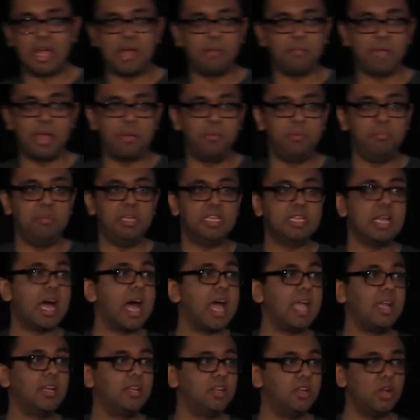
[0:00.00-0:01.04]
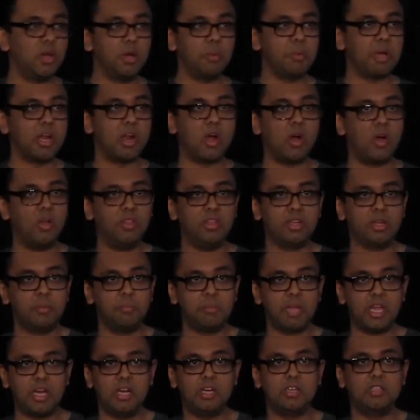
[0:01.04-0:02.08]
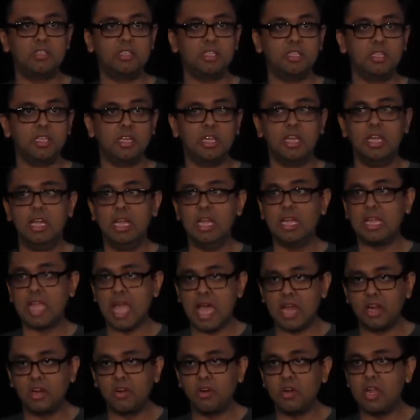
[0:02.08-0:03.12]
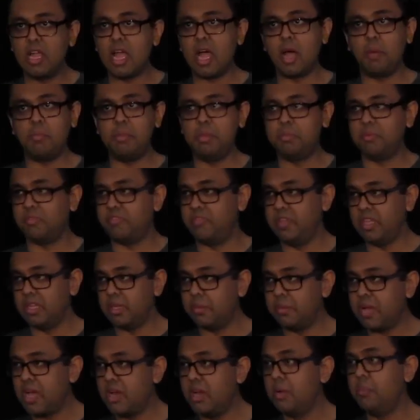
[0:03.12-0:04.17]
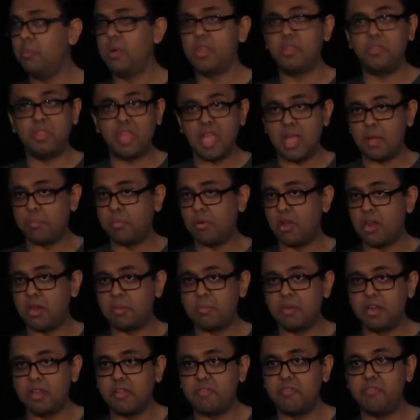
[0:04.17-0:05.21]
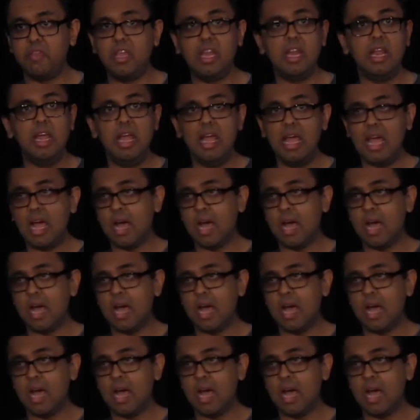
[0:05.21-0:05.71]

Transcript: I would be dying to know about all the competitors in the category, how people feel about them, whether they have product market fit,